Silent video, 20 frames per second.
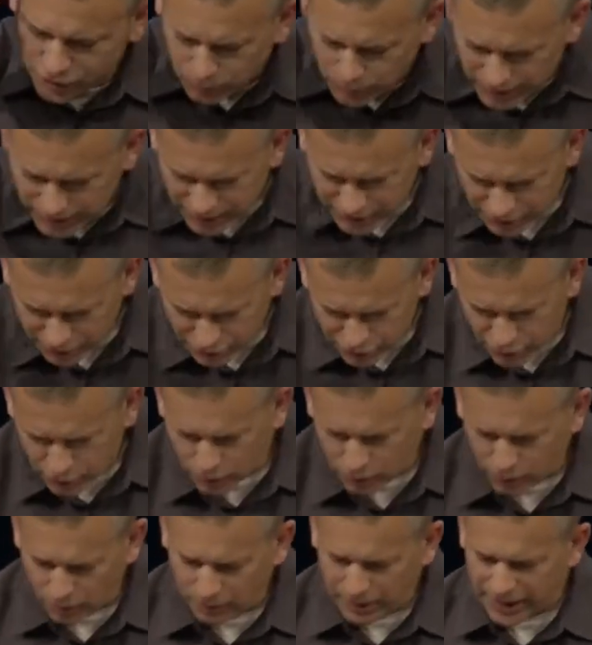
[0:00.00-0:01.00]
that we need to do
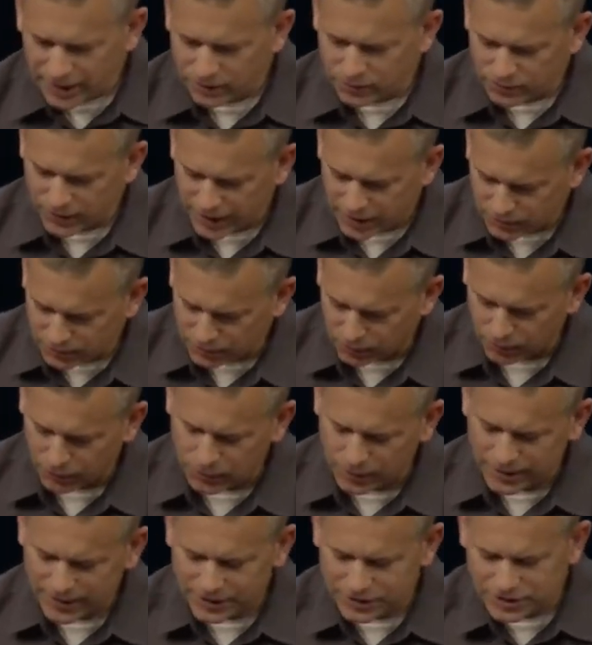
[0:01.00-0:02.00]
to remain faithful.
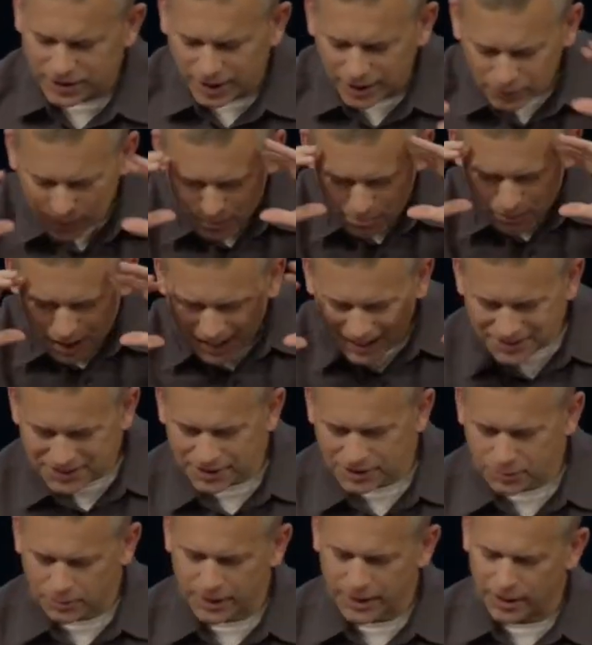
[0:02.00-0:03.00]
Three
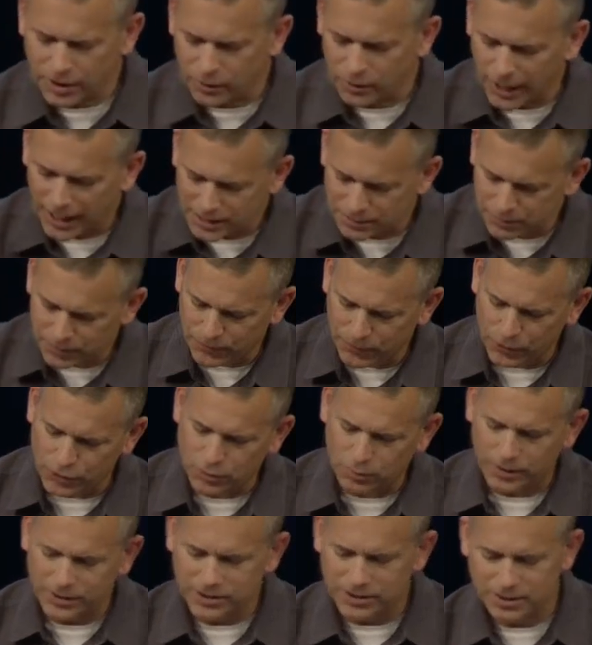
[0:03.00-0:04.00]
mindsets that we need to grasp. The
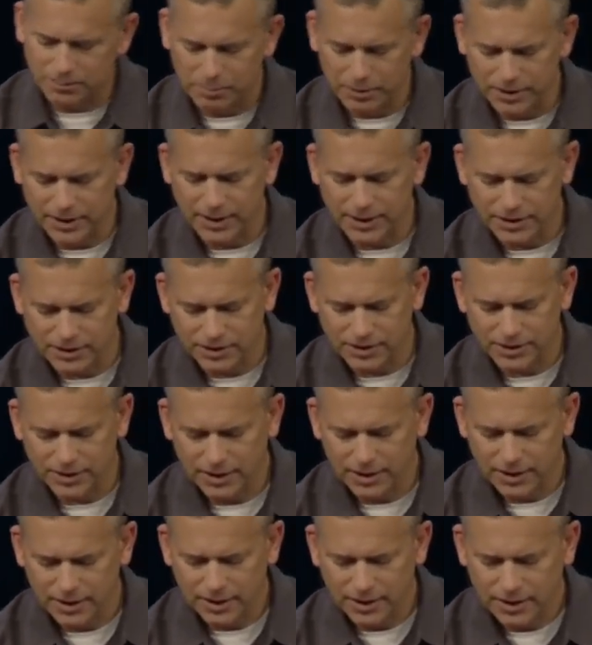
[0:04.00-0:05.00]
first one is simply this.
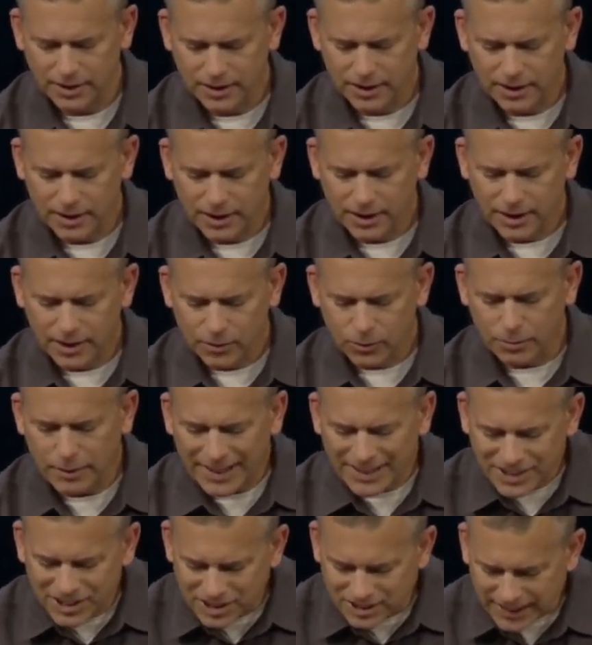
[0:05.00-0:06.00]

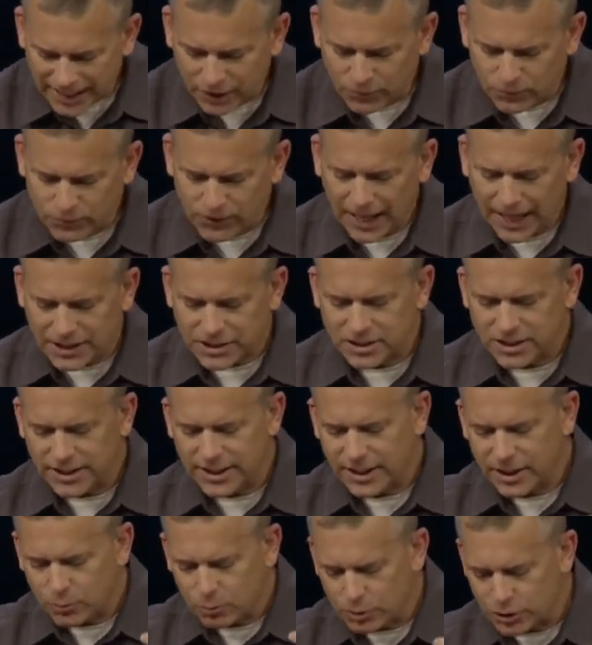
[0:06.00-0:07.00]
Remain
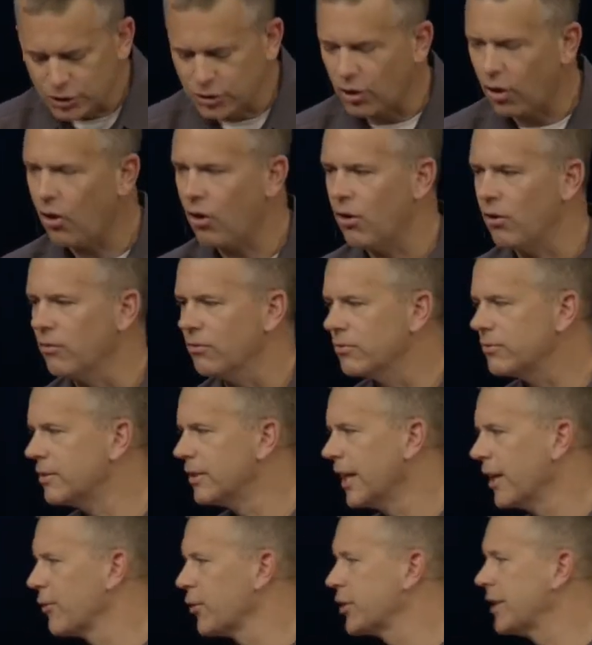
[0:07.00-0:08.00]
steadfastly resolved.
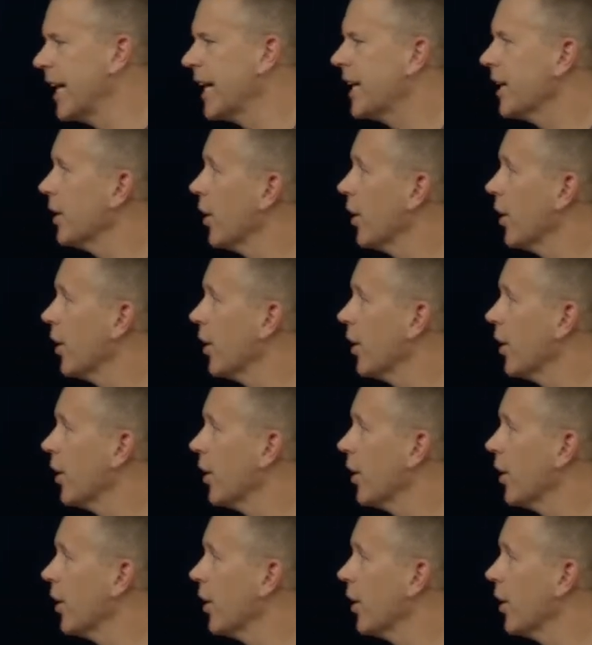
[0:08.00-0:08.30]
And if you're taking